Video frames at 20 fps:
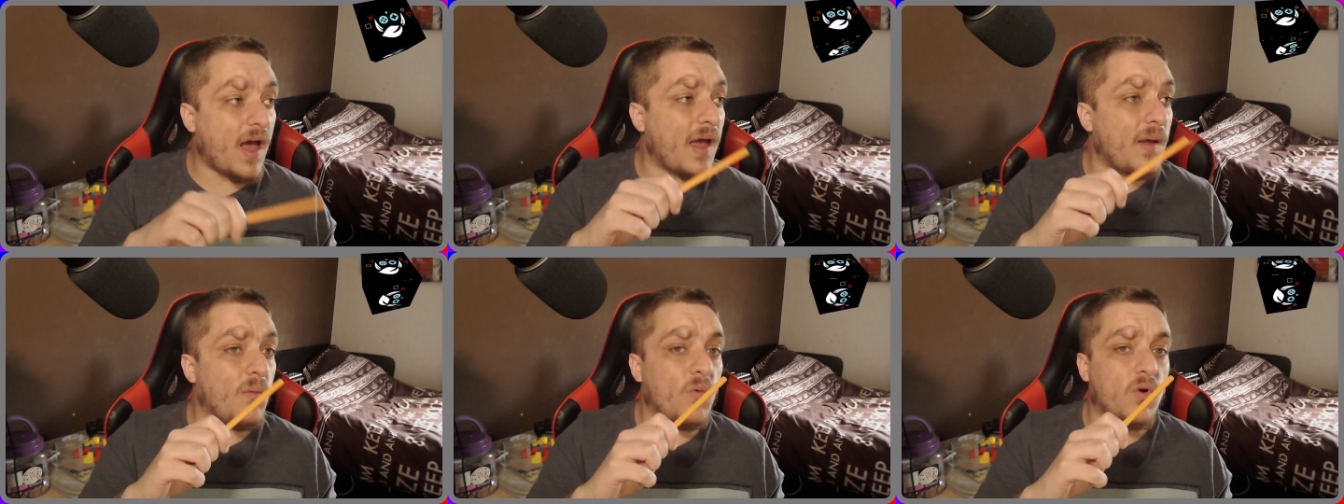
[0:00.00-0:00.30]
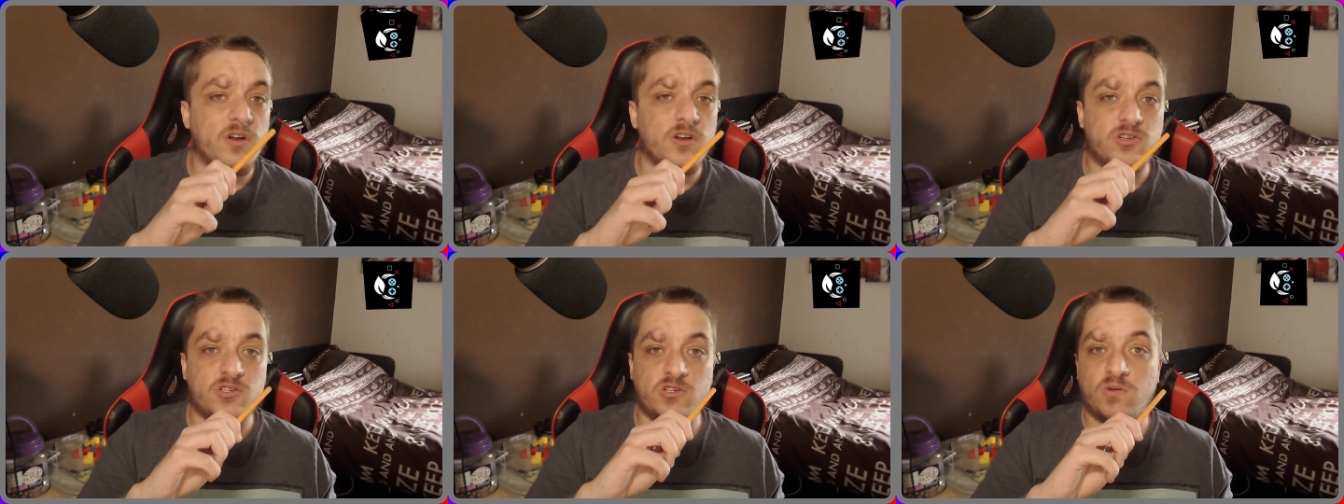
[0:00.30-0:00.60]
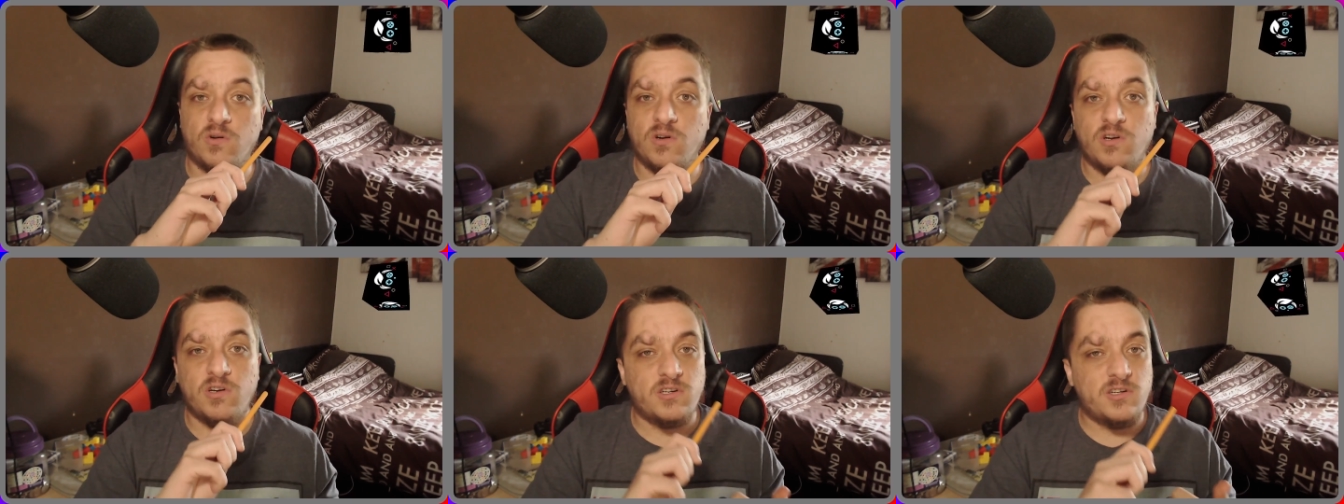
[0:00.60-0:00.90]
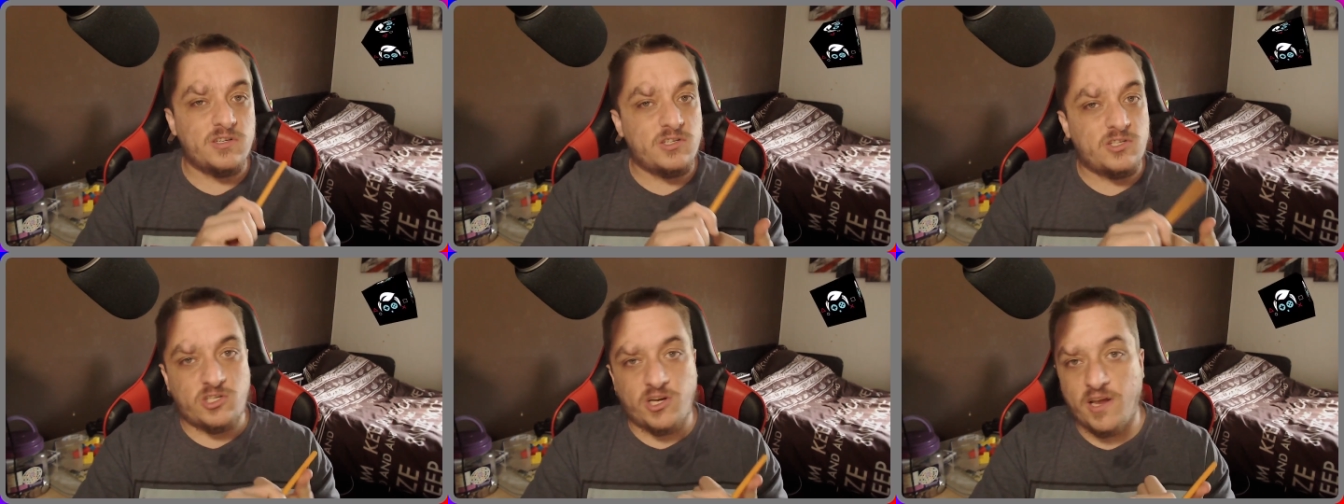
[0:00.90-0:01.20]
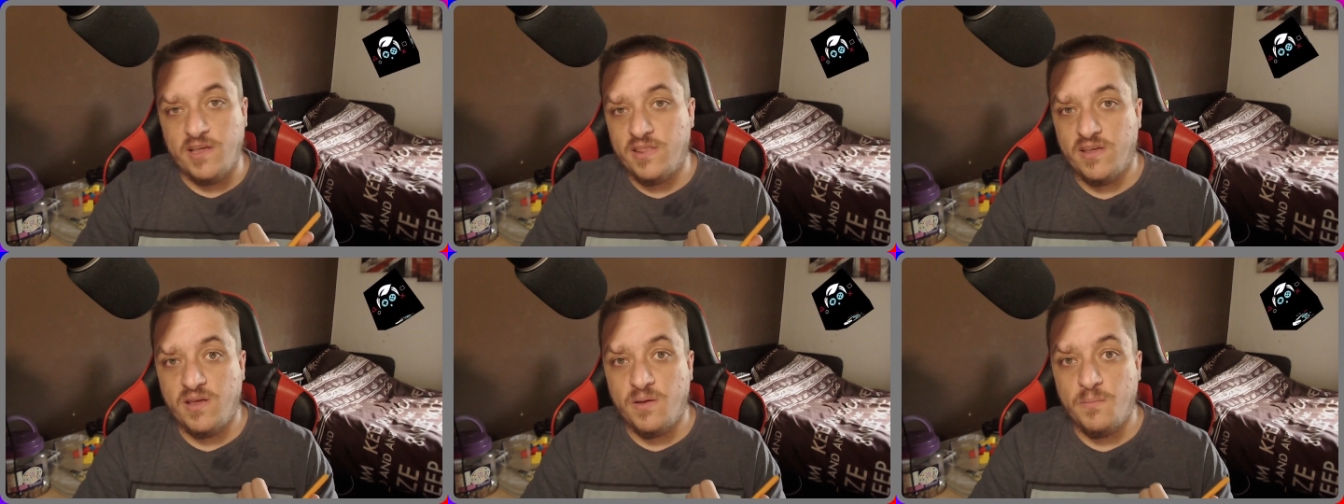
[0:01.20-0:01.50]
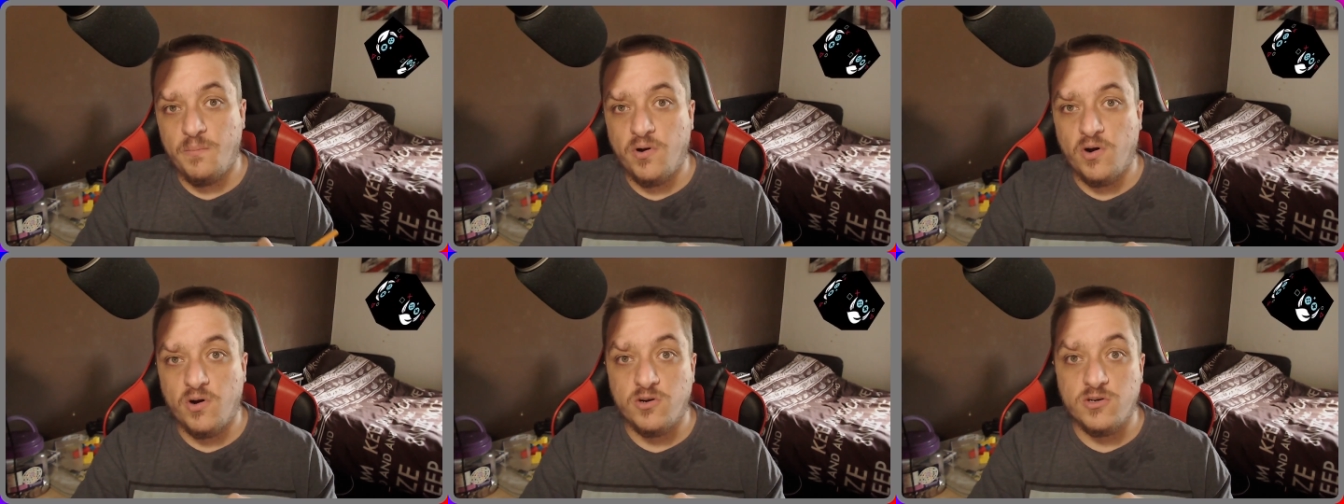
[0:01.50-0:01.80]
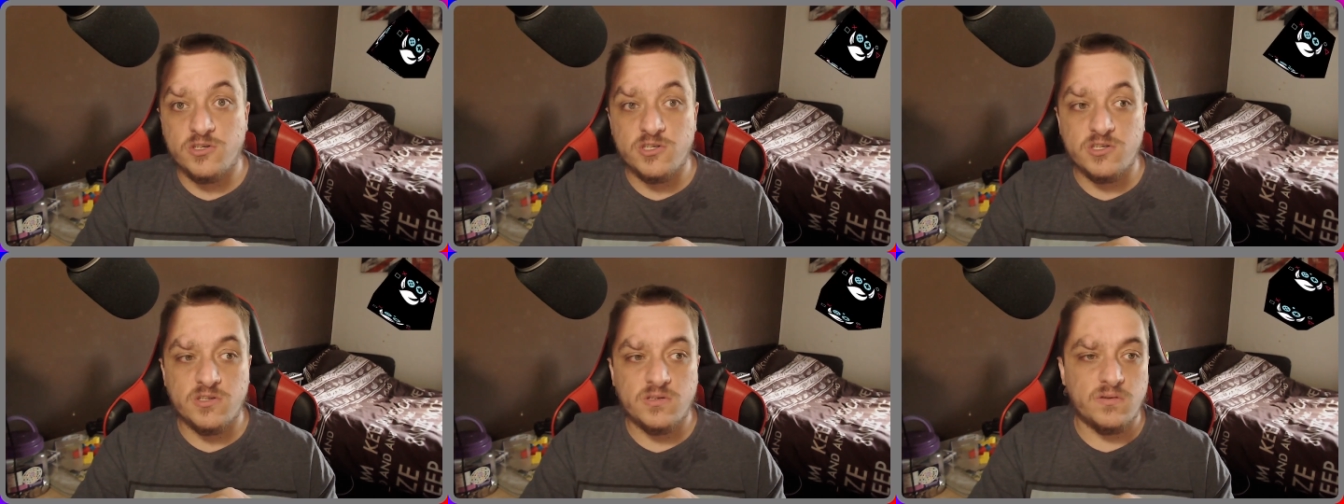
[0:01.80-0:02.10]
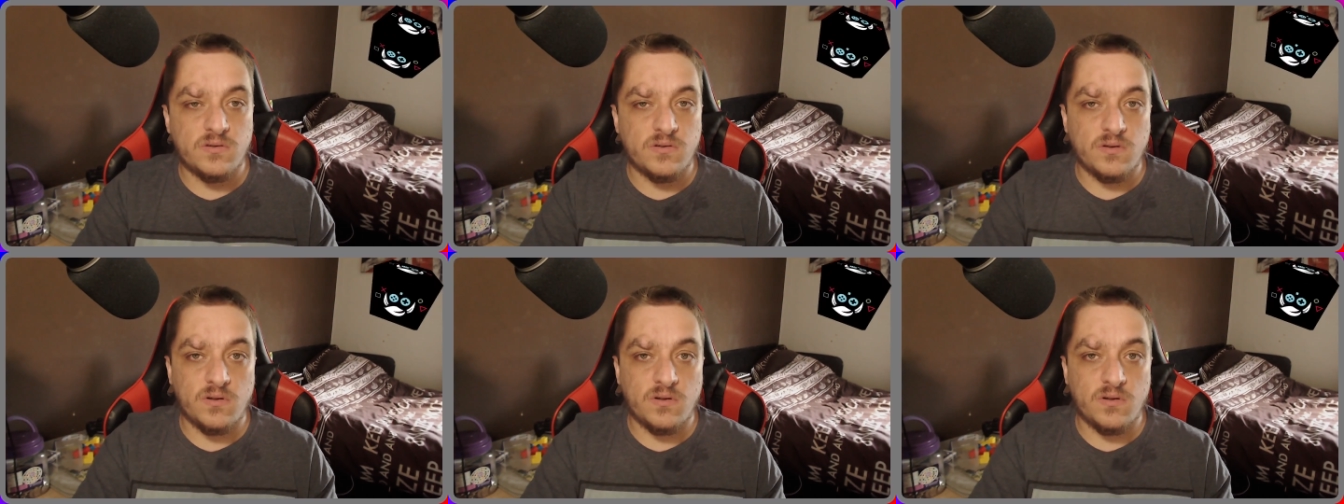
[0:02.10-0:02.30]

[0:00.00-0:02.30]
I wanted to check the input